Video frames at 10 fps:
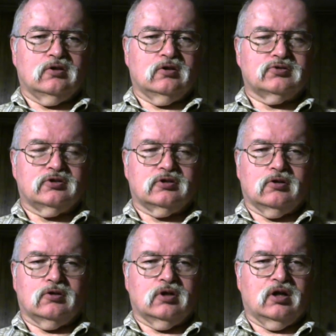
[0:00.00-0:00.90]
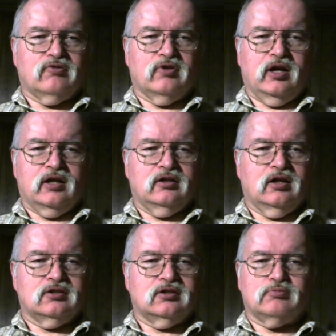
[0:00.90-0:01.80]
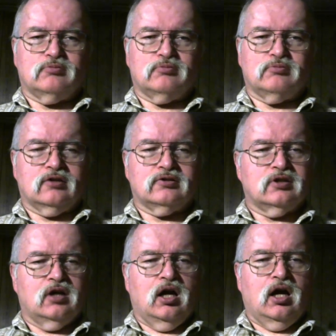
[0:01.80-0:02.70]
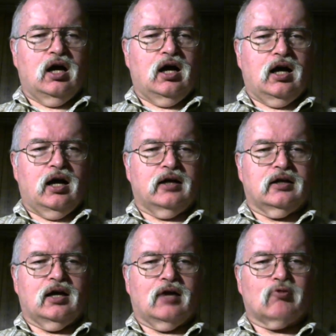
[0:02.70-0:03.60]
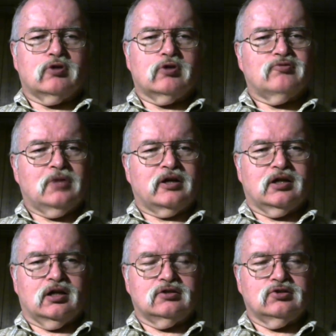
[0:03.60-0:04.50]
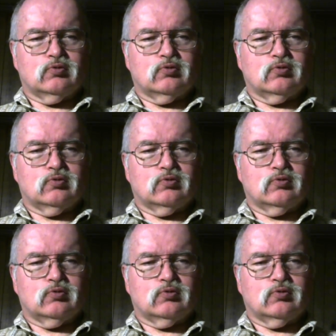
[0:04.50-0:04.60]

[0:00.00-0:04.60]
so I've had guns in my house. I got rid of my guns